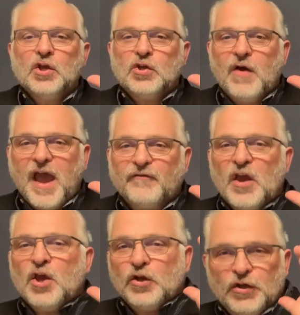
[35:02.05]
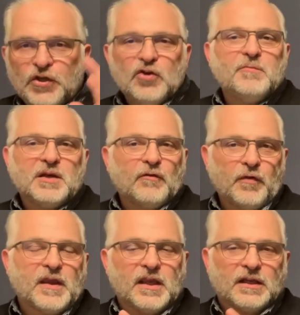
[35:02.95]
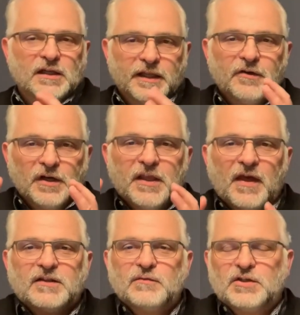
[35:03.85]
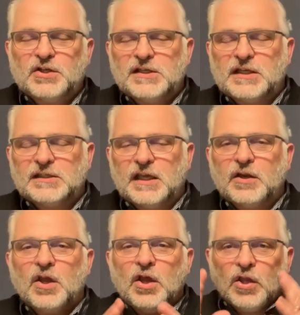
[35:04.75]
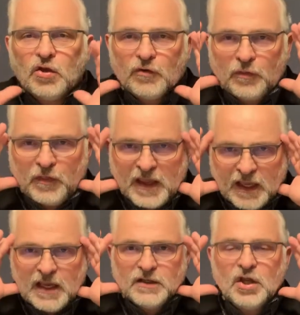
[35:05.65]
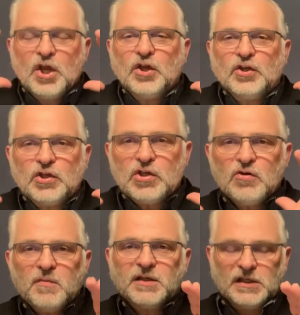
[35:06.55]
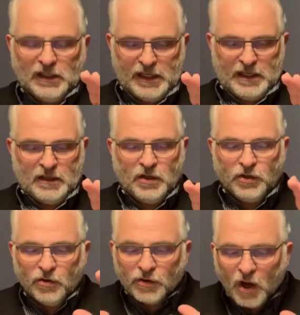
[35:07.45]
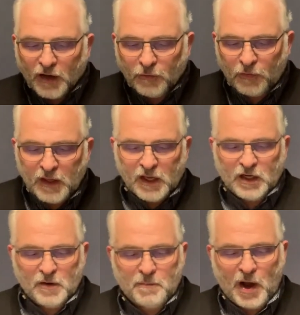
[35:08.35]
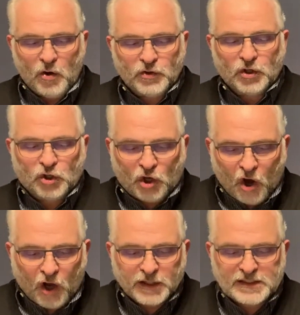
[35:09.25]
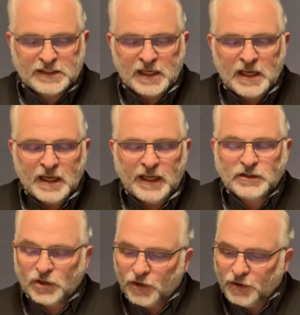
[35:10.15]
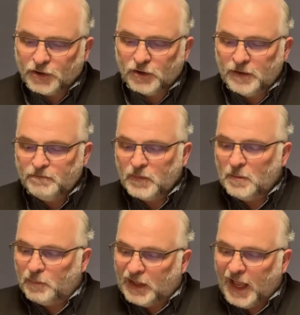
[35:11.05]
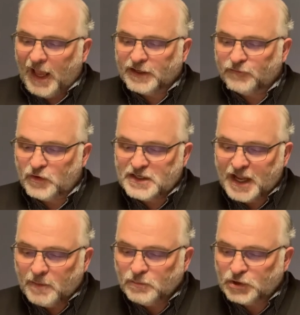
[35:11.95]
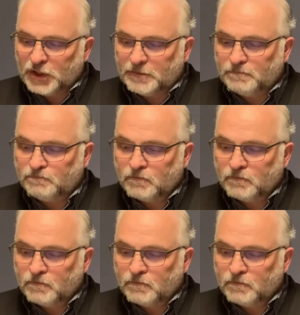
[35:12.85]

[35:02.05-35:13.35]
You have human thinking." Literally, that's what Jesus said. "You're thinking humanly. You're not thinking about God's eternal plan of redemption."